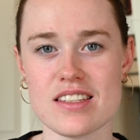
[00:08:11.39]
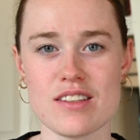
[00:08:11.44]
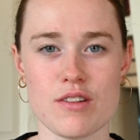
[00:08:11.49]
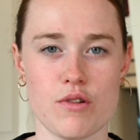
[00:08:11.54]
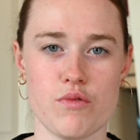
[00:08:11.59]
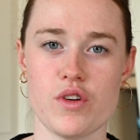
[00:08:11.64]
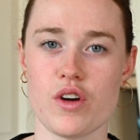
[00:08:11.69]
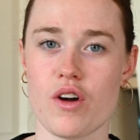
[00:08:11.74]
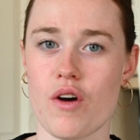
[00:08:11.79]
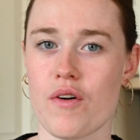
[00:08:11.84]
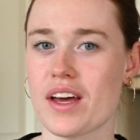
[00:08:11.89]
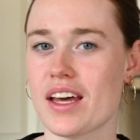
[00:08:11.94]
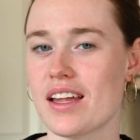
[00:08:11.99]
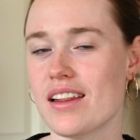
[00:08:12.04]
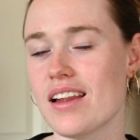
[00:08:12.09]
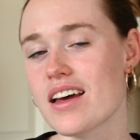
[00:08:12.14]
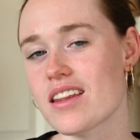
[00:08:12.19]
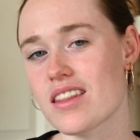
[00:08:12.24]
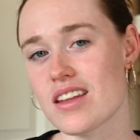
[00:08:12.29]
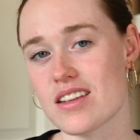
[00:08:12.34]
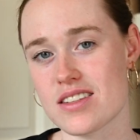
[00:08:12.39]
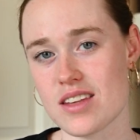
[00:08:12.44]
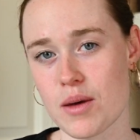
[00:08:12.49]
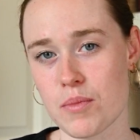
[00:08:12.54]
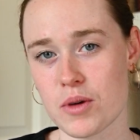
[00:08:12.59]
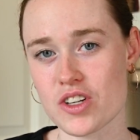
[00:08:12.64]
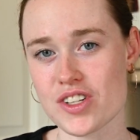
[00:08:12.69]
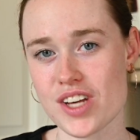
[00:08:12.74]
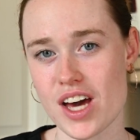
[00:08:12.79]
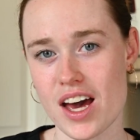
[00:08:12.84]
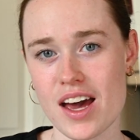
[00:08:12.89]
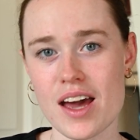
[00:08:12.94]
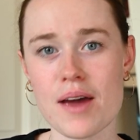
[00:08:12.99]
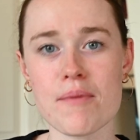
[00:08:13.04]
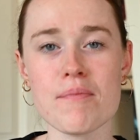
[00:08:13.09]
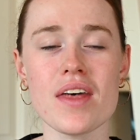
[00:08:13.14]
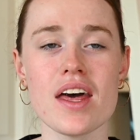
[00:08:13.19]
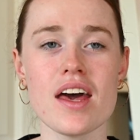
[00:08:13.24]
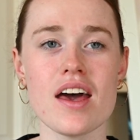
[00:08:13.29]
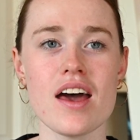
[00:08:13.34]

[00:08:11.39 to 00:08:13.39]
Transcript: So if you're going in like the summertime,